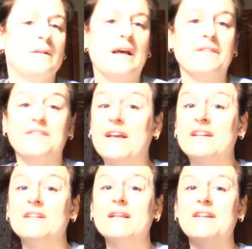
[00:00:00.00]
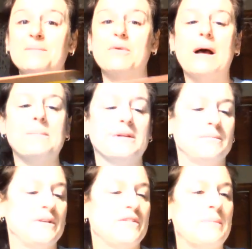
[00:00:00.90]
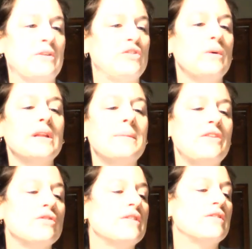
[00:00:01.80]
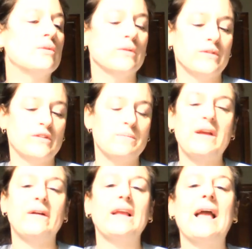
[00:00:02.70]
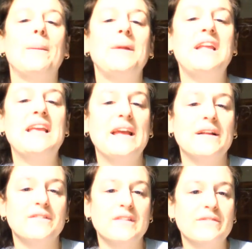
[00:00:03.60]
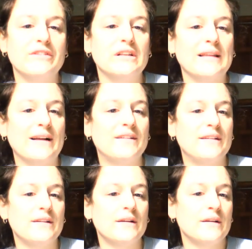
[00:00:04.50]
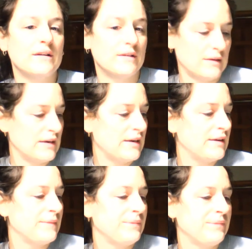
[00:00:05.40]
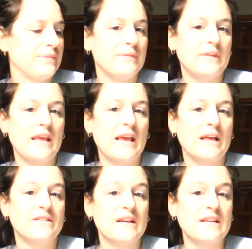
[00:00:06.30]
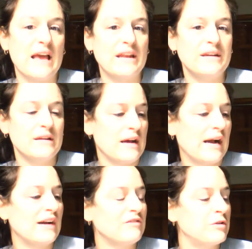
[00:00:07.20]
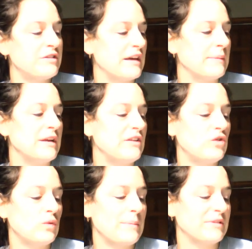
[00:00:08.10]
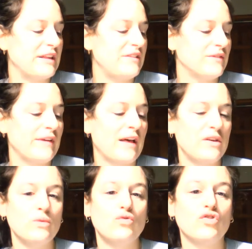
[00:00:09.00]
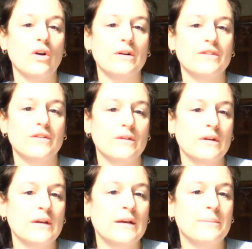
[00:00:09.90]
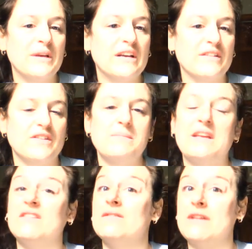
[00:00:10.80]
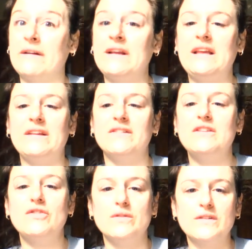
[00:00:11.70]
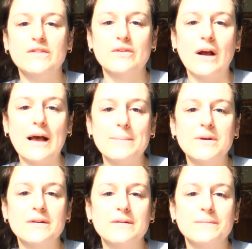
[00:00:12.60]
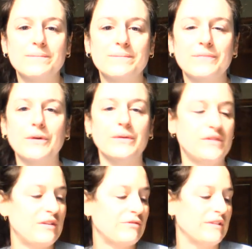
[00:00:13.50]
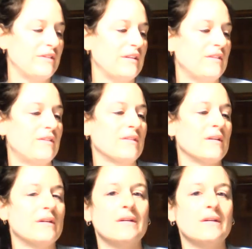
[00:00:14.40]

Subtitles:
Now, the second to last problem is about 2 elementary schools comparing how many cans they've collected. And again, I have put them into a place value chart because it makes it very easy to describe those differences.